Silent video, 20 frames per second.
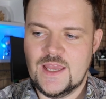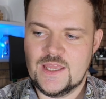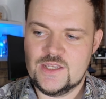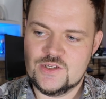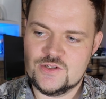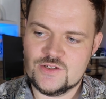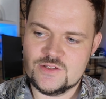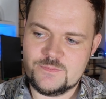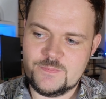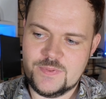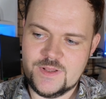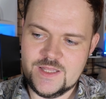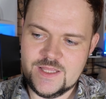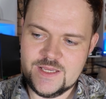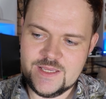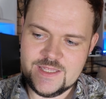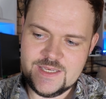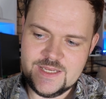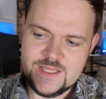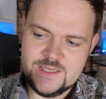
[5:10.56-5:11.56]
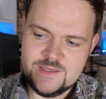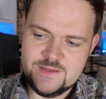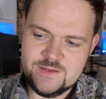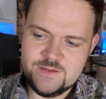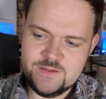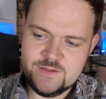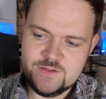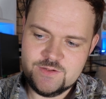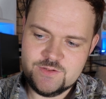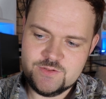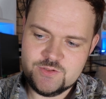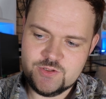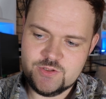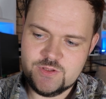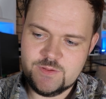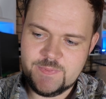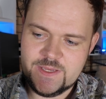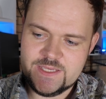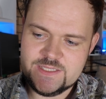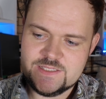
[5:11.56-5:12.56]
and you just plug it in to
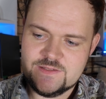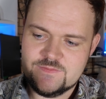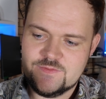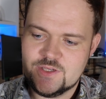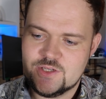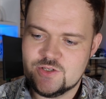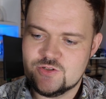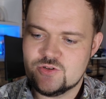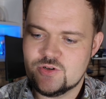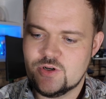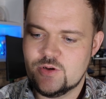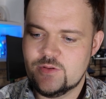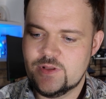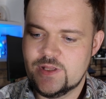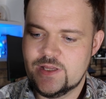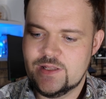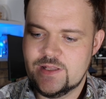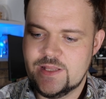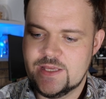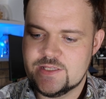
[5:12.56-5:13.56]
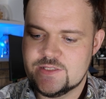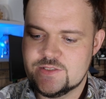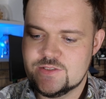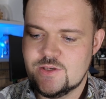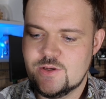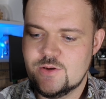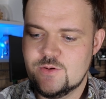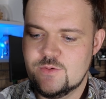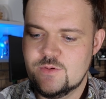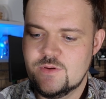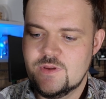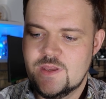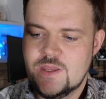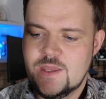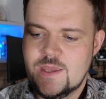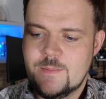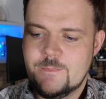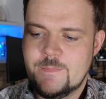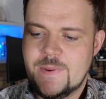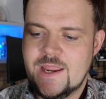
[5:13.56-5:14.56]
the base of the controller like so,
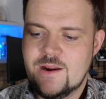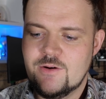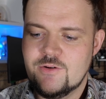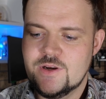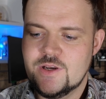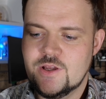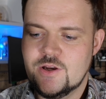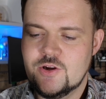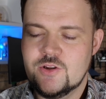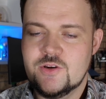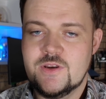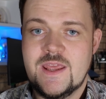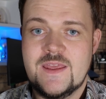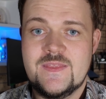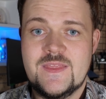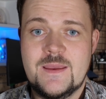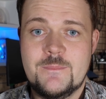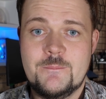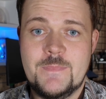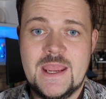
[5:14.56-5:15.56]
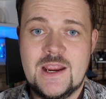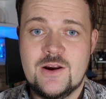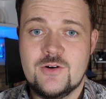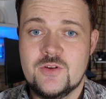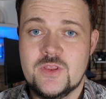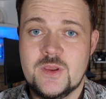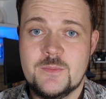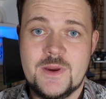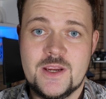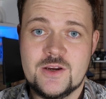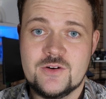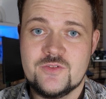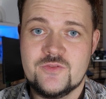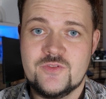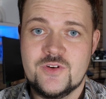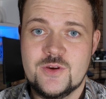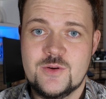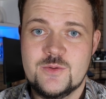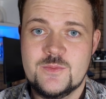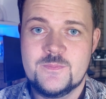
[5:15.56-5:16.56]
power it on, and then power on the
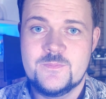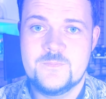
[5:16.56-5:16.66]
microphone.